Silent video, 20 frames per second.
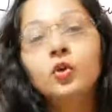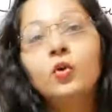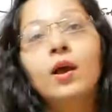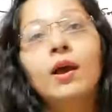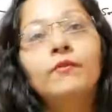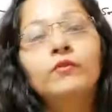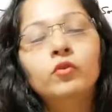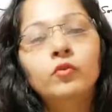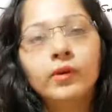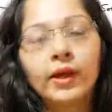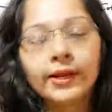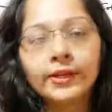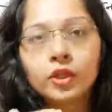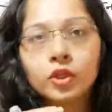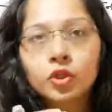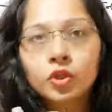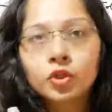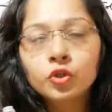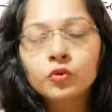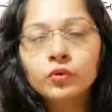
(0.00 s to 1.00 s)
you have to
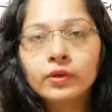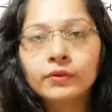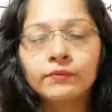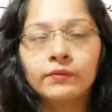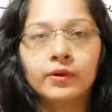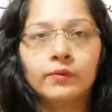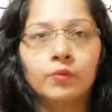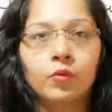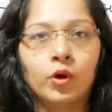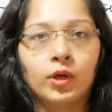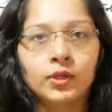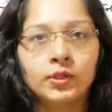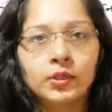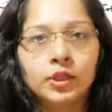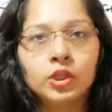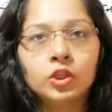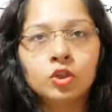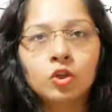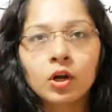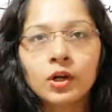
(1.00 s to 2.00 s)
write 2 different
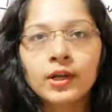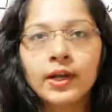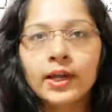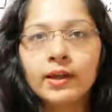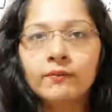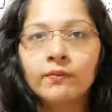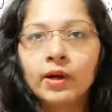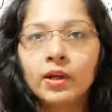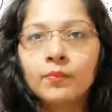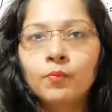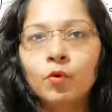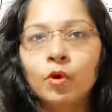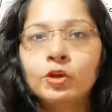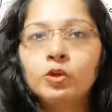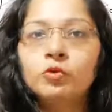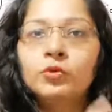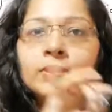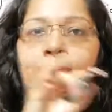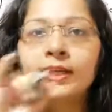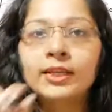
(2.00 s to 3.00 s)
points. It's not like 1
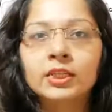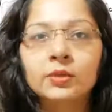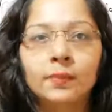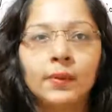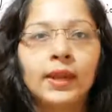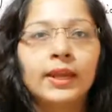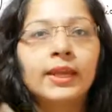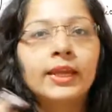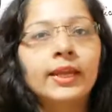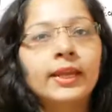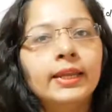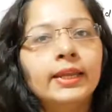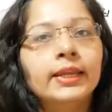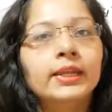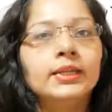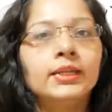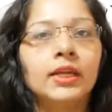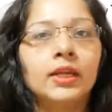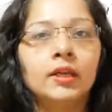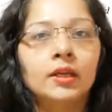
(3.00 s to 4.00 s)
point just explaining in
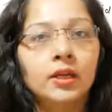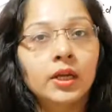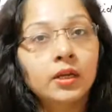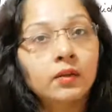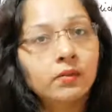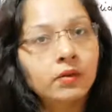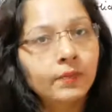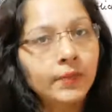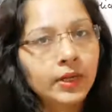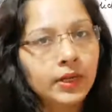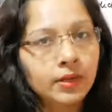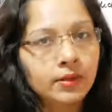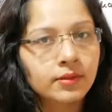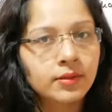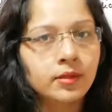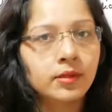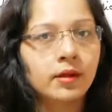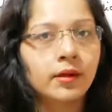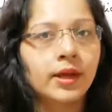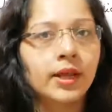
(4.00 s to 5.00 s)
detail. It will be
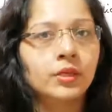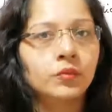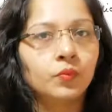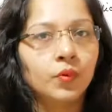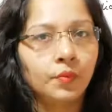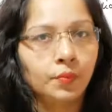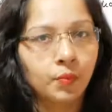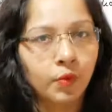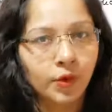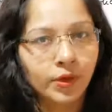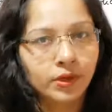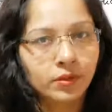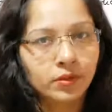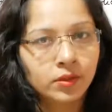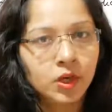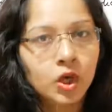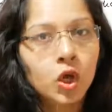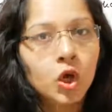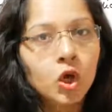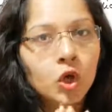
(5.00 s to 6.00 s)
considered as 1
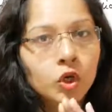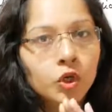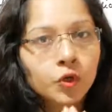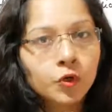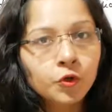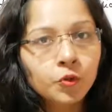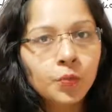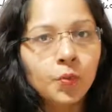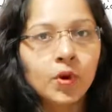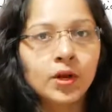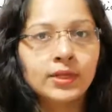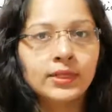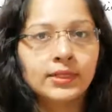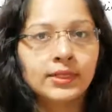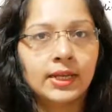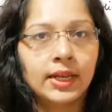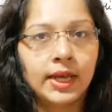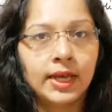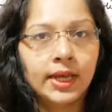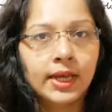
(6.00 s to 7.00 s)
point. 2
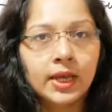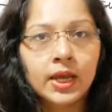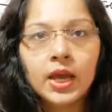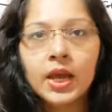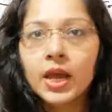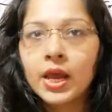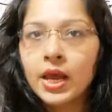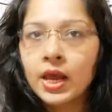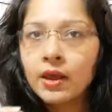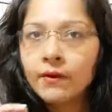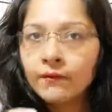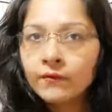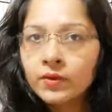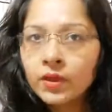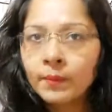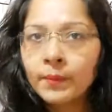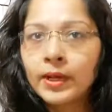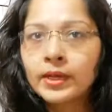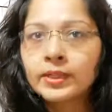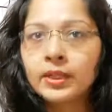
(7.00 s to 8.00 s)
points like,
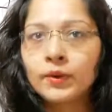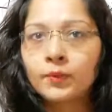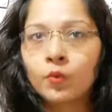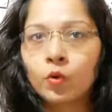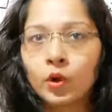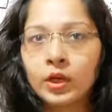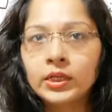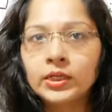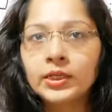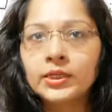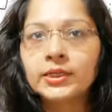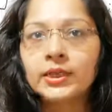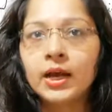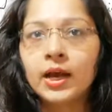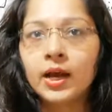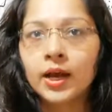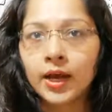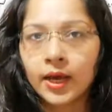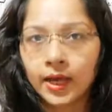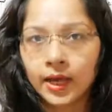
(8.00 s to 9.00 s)
if the melting point is
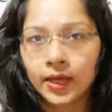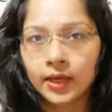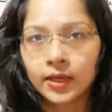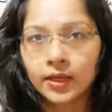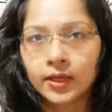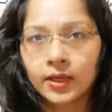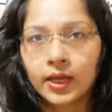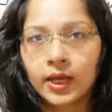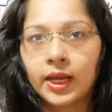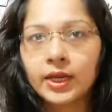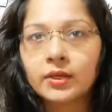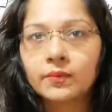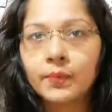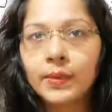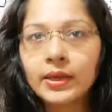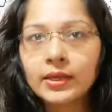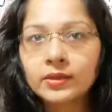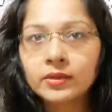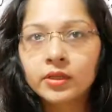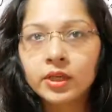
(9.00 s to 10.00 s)
high, it
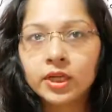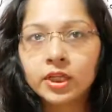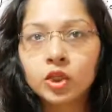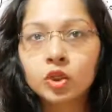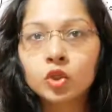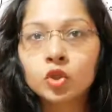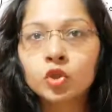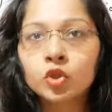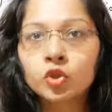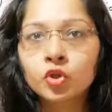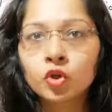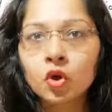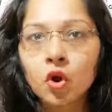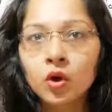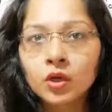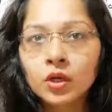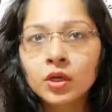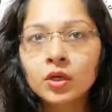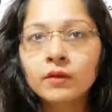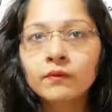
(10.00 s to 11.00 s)
means there is
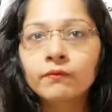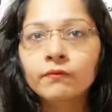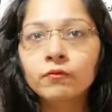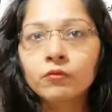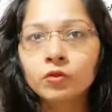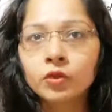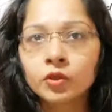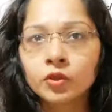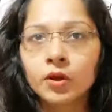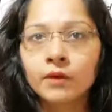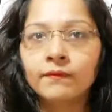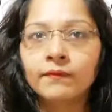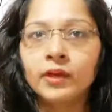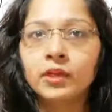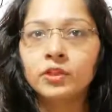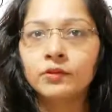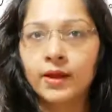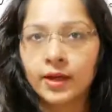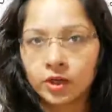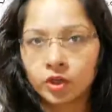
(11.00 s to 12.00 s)
stronger force
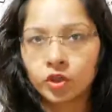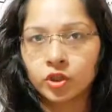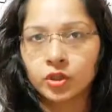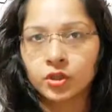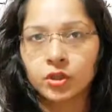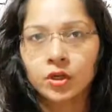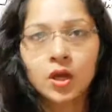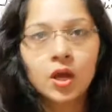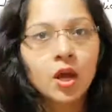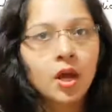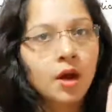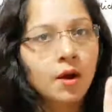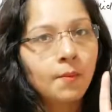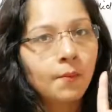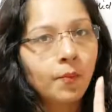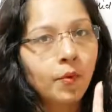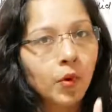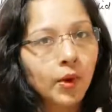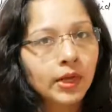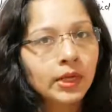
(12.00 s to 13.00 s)
of attraction.
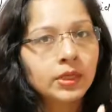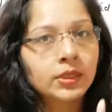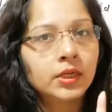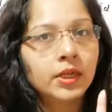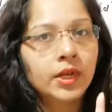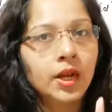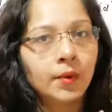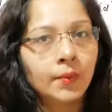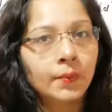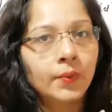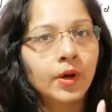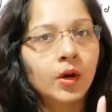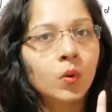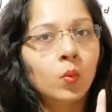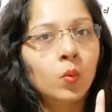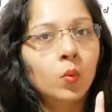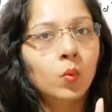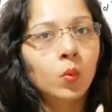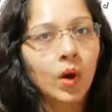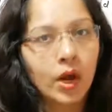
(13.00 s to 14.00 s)
Point
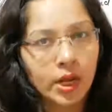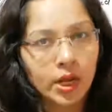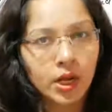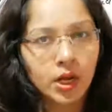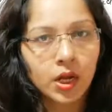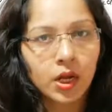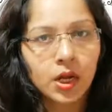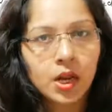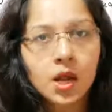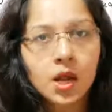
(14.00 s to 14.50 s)
number 1.